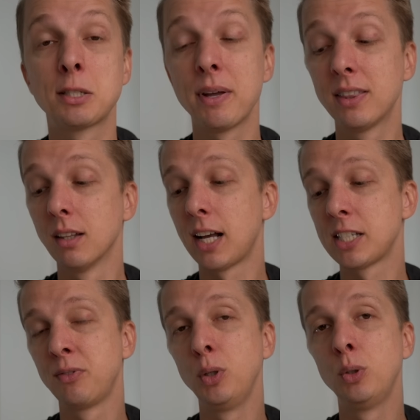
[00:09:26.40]
I spent the
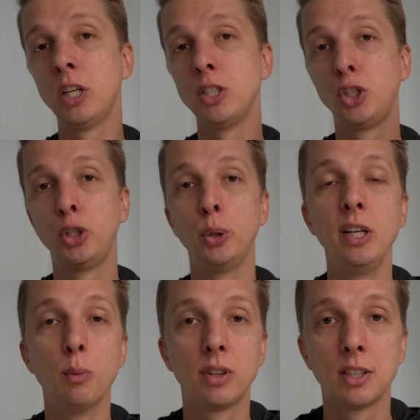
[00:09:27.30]
last few days
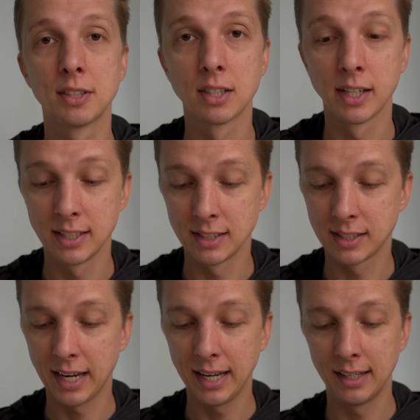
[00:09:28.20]
shooting with this
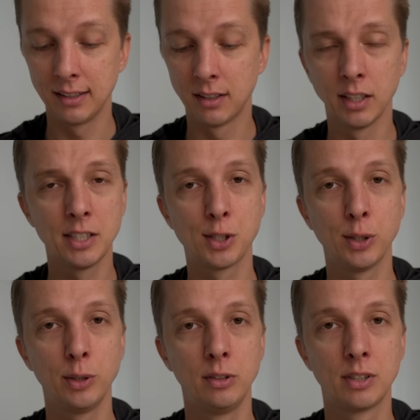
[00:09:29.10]
lens and the lens
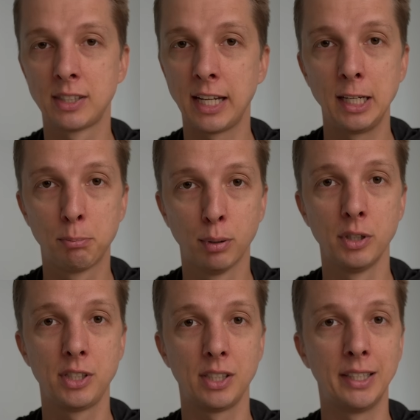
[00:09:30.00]
hood stayed
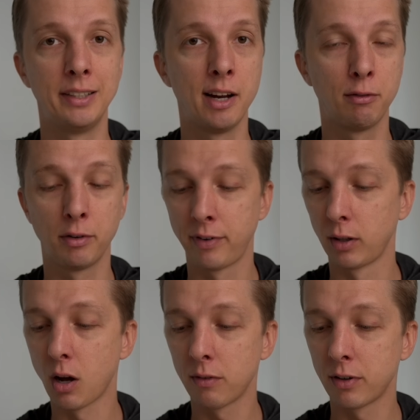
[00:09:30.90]
put. It never
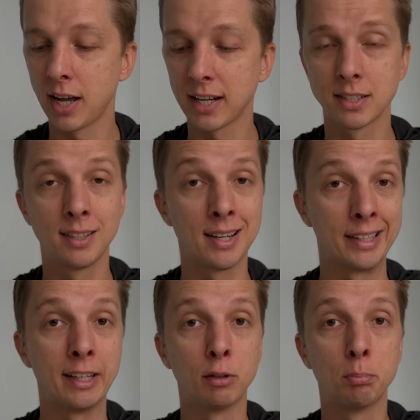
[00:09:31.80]
fell off on accident.
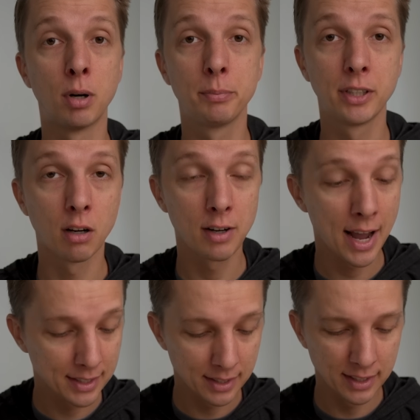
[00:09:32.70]
I never bumped it on
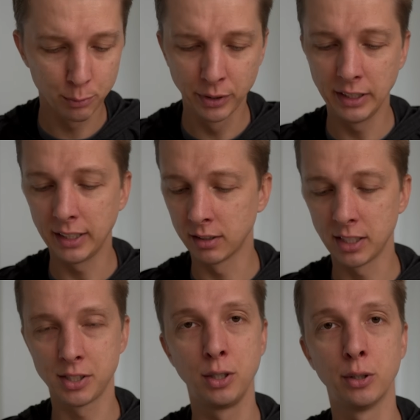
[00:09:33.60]
accident, really,
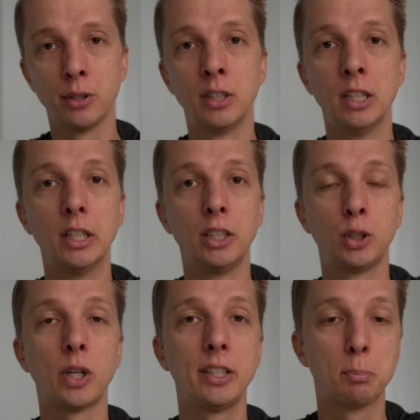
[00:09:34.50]
unless you're
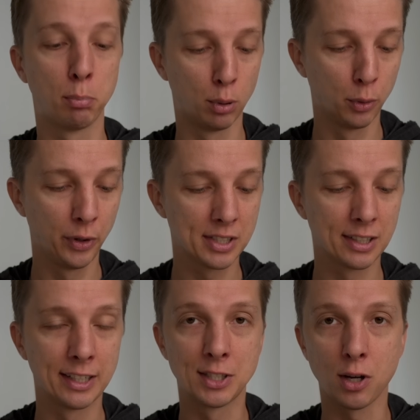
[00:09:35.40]
trying to pull this
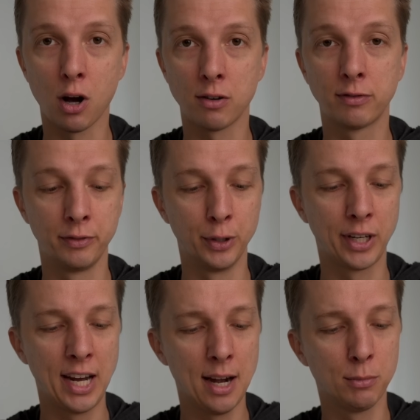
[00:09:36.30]
lens off of your
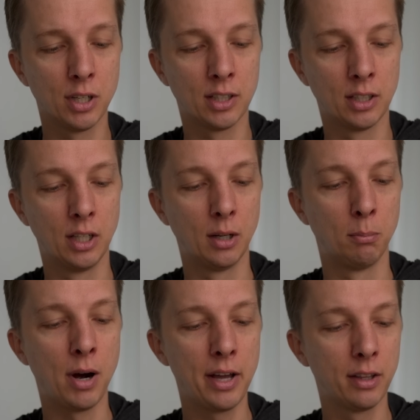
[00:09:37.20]
camera
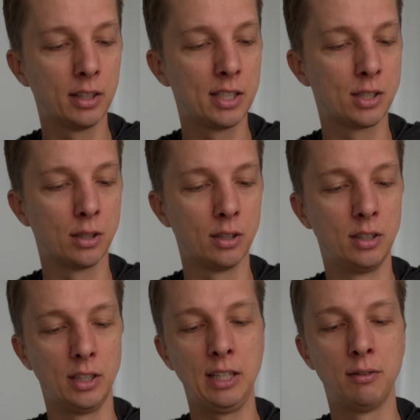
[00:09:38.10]
by the lens
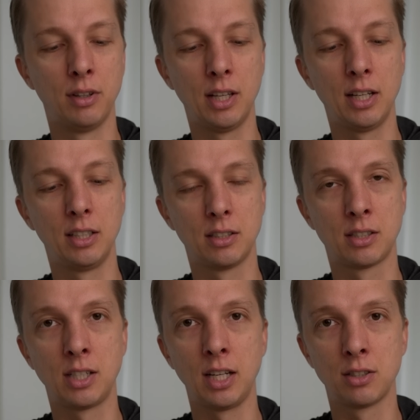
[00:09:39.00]
hood. Even then it
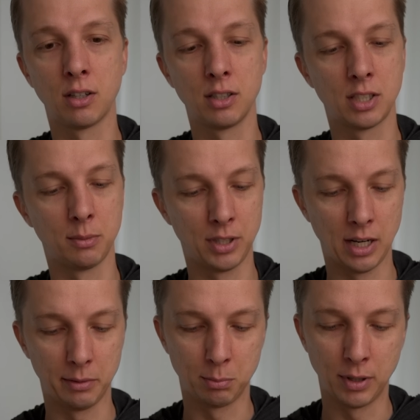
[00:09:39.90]
stays on
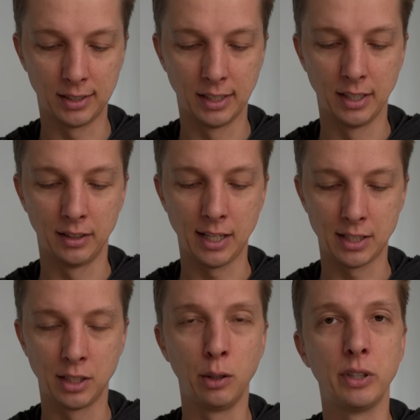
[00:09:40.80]
sometimes, but
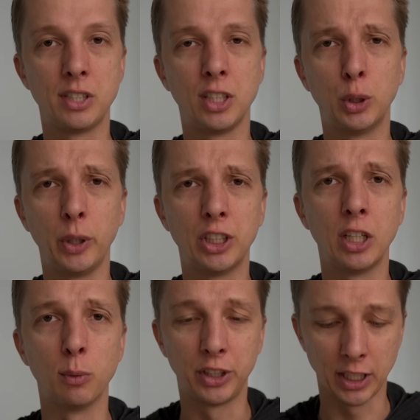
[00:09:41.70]
that's the only
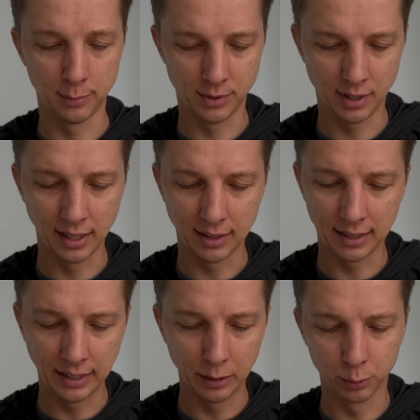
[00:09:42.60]
situation in which I think
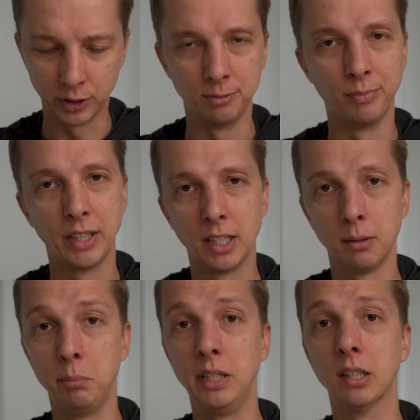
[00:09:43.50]
that it would
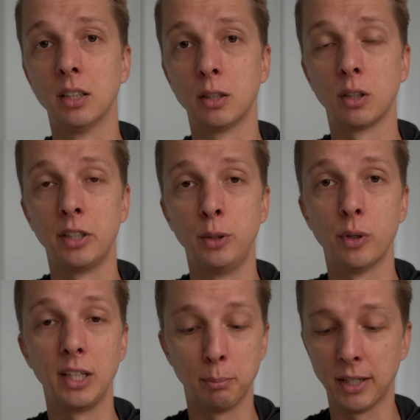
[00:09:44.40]
be a little annoying.